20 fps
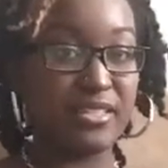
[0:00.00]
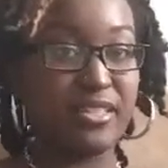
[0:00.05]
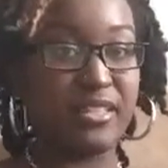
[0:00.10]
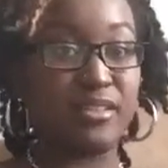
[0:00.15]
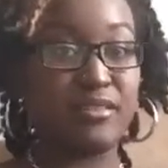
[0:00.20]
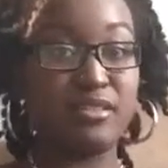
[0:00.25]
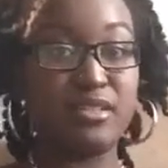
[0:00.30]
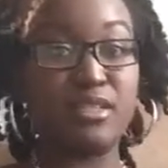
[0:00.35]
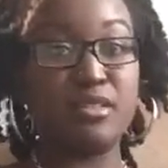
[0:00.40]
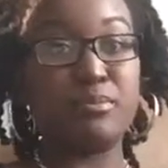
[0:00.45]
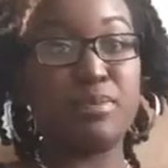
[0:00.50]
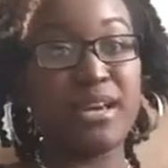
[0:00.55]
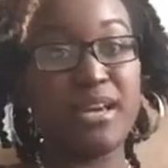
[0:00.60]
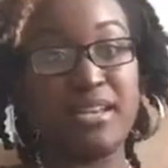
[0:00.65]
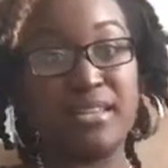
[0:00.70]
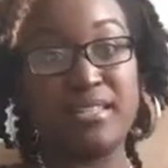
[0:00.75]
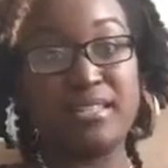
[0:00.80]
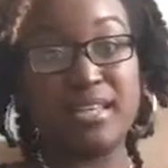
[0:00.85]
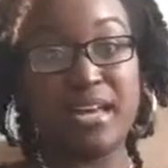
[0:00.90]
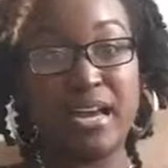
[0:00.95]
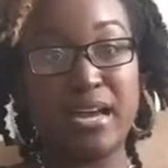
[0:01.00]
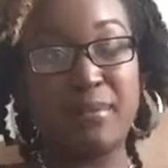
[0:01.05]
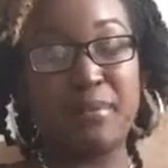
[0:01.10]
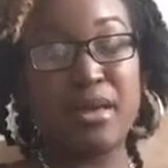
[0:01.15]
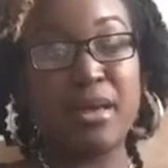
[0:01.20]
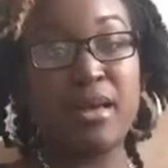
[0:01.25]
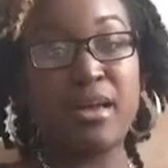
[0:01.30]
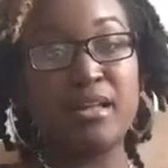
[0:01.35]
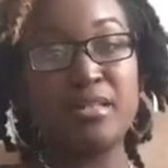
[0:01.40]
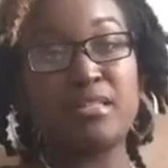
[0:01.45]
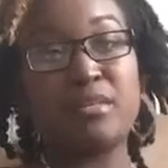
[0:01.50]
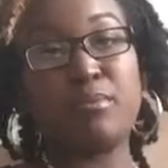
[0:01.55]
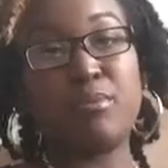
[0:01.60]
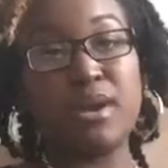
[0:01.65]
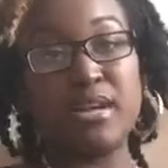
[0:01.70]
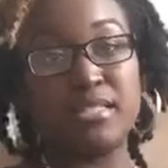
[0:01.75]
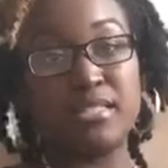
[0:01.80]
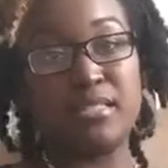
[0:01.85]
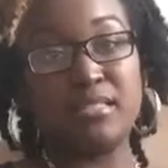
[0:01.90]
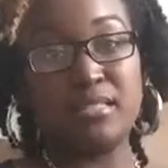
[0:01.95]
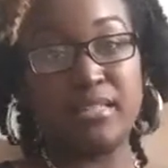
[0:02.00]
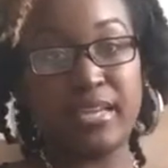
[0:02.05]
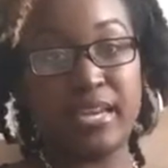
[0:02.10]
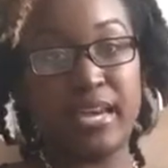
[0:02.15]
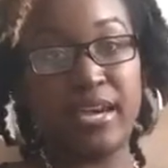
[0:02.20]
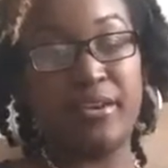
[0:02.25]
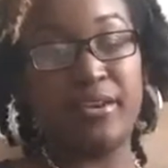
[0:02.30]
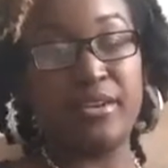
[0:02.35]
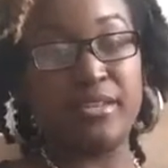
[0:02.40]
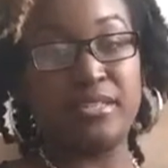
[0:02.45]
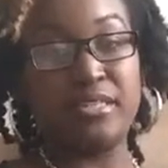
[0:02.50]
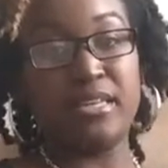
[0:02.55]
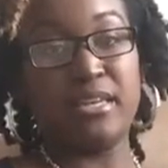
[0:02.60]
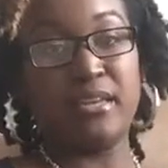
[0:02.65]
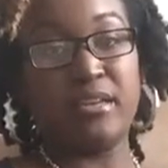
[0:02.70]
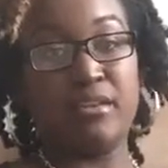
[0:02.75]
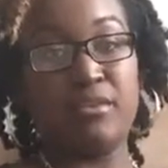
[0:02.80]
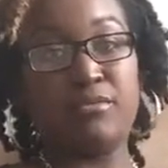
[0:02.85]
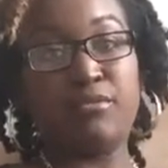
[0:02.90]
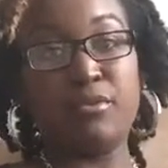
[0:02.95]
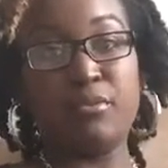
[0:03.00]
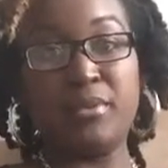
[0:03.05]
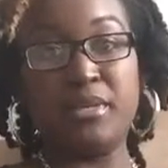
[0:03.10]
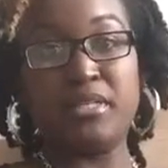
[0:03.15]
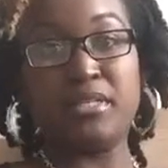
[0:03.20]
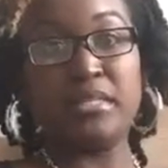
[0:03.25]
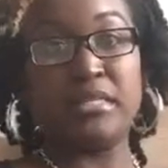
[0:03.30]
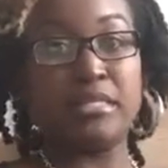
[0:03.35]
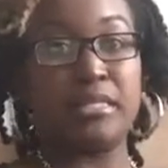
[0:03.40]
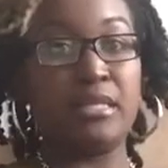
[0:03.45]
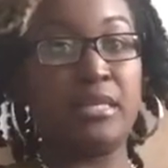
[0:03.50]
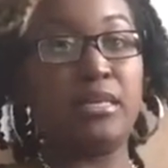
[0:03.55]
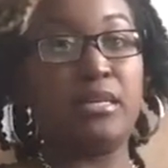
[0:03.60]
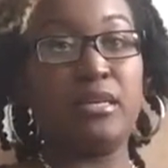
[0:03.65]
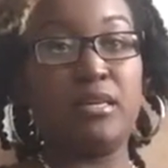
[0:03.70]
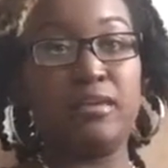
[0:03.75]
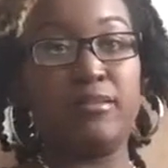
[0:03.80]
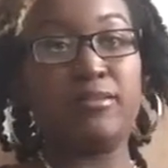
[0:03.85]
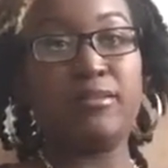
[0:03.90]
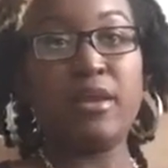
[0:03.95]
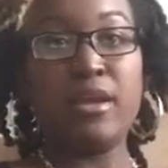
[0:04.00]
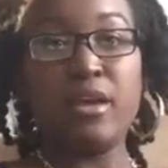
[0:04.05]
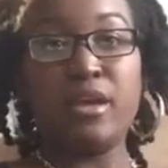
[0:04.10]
It gives his body time to process the carrots, and for me to see if,